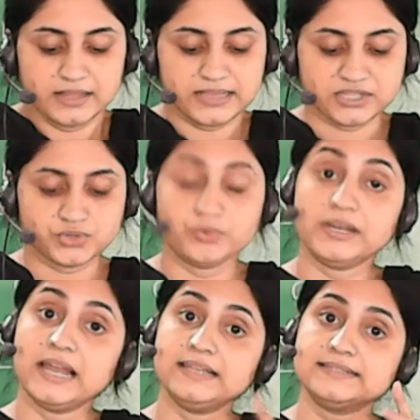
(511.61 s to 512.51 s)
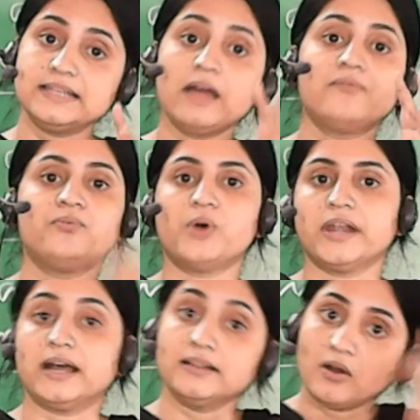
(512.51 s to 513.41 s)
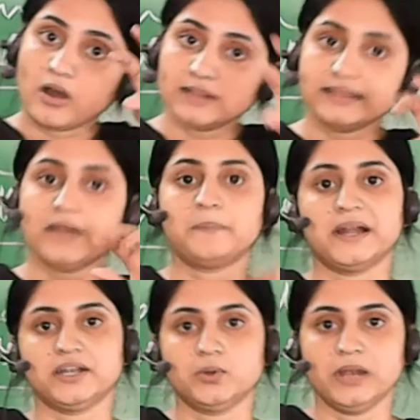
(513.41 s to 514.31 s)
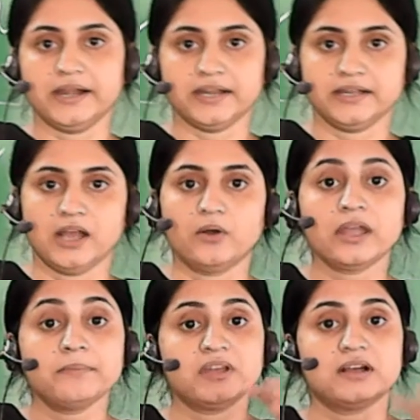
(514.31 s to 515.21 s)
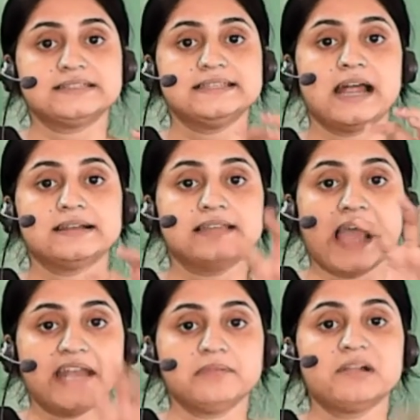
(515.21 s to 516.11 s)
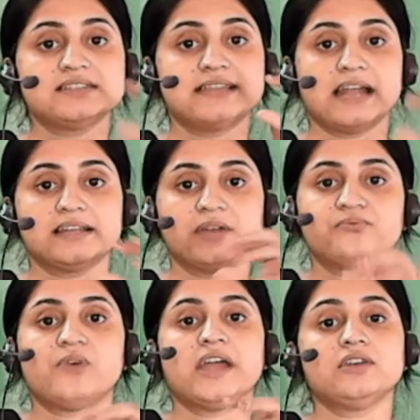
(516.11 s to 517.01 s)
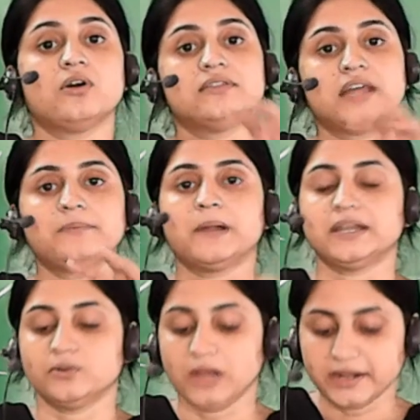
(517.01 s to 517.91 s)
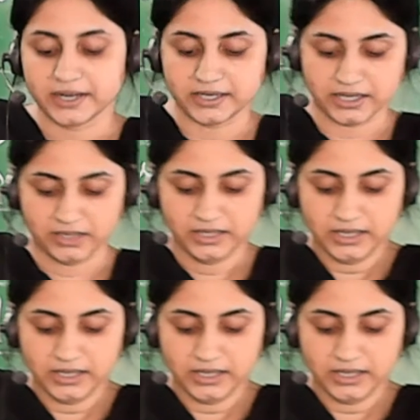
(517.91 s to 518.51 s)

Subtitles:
The squirrel is the fauna on that particular area, okay, because they are the animals that can find on that particular area.